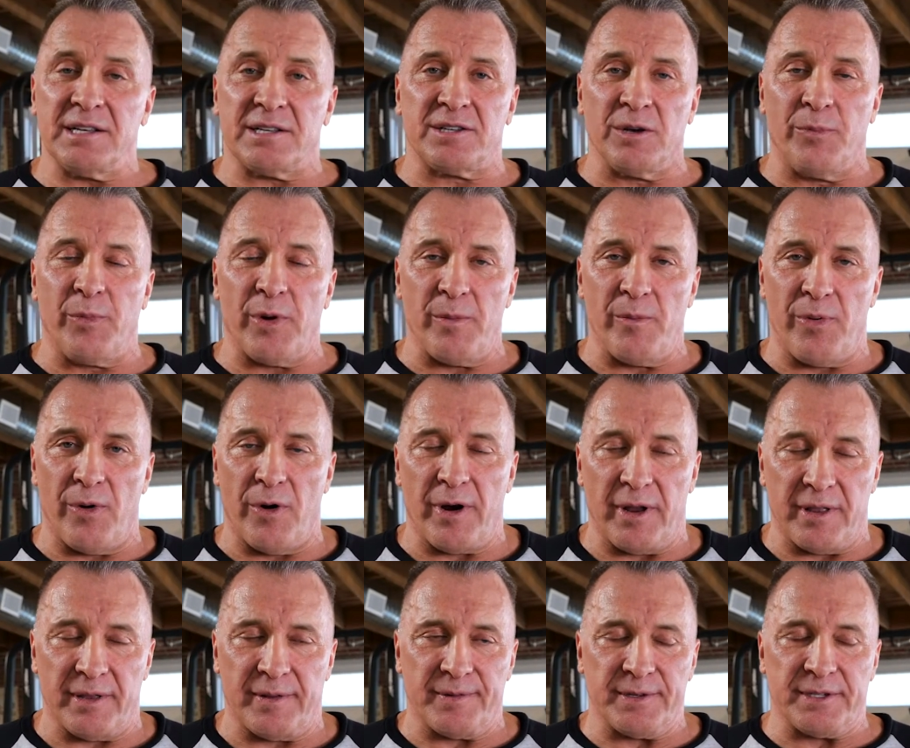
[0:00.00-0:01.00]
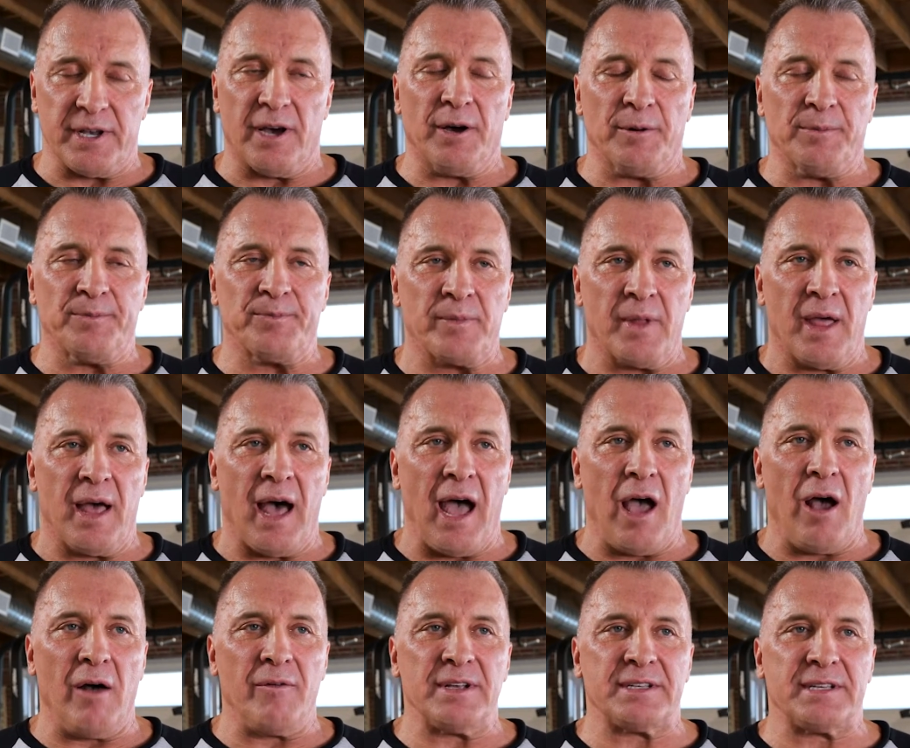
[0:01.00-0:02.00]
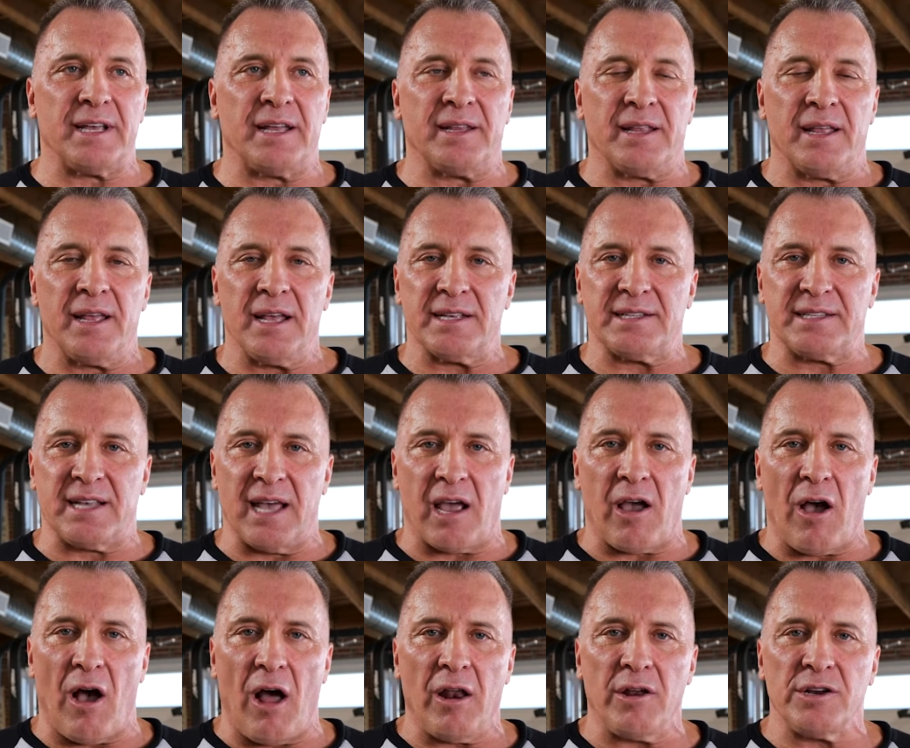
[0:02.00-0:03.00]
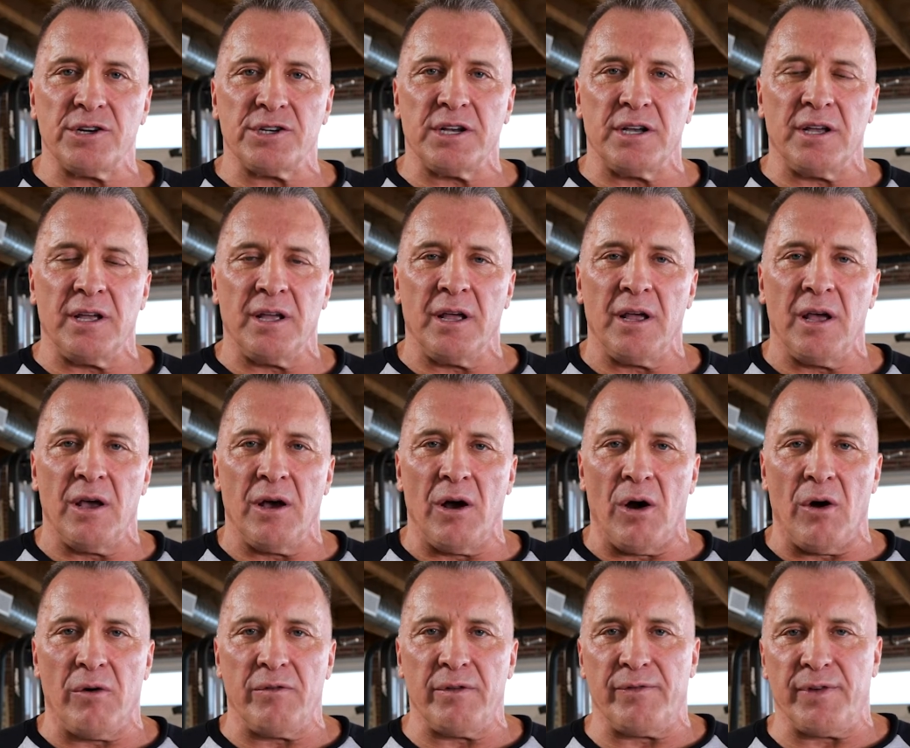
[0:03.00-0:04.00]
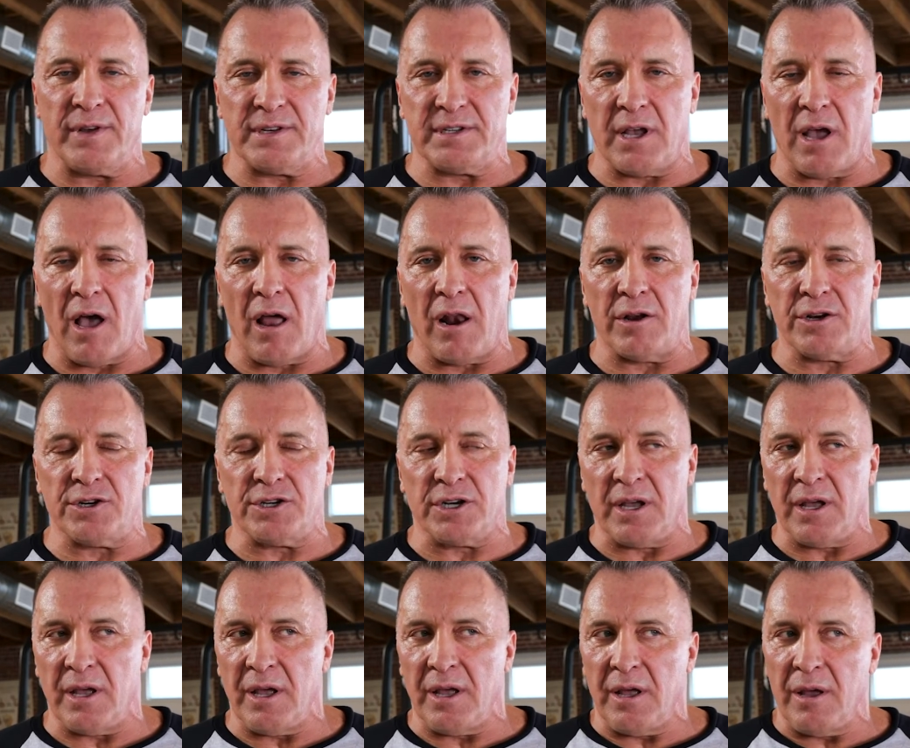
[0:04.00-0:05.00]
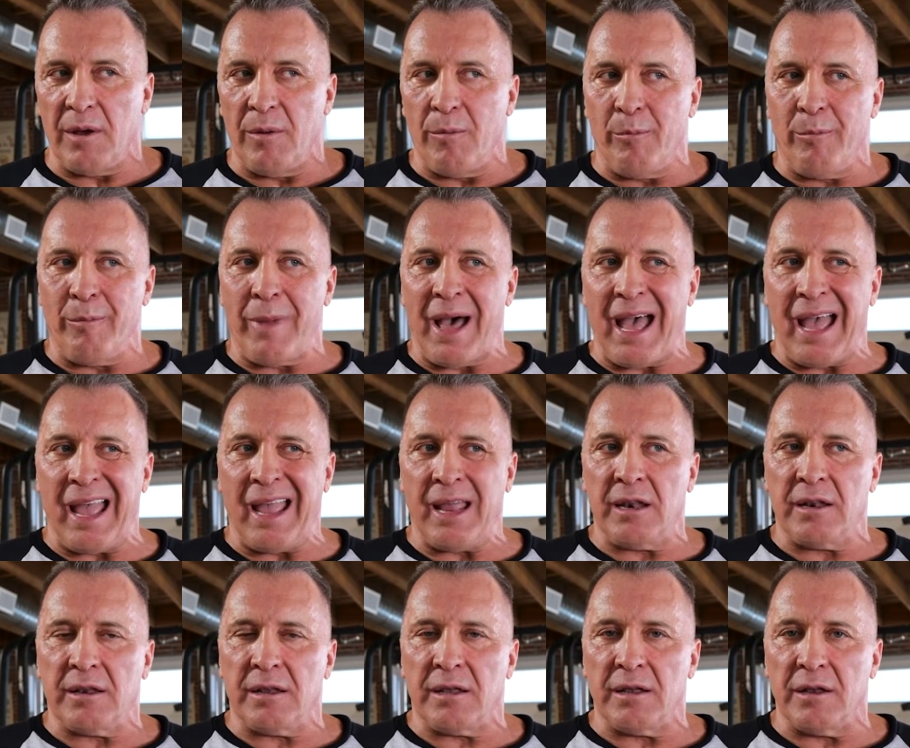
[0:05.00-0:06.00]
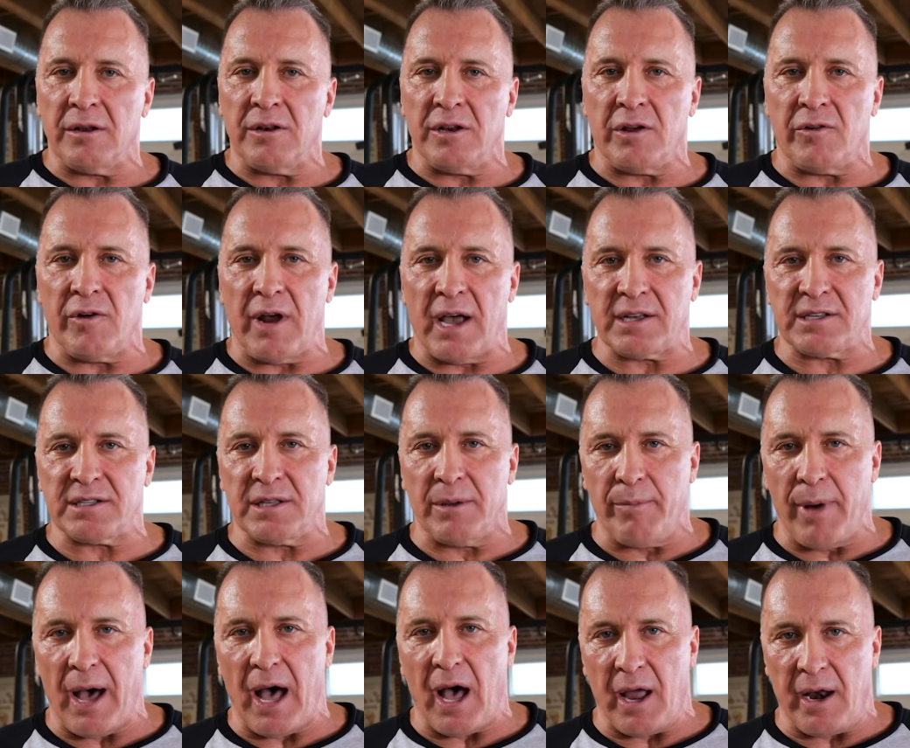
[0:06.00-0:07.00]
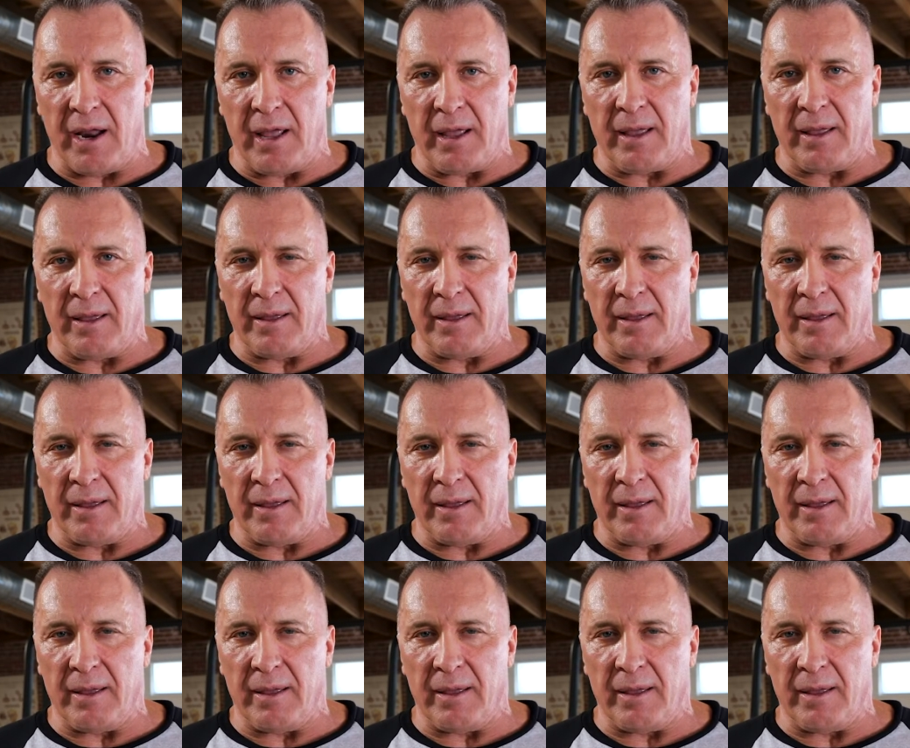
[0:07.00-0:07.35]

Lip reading: is super important. So I always said psychology over physiology. Mind directs the body.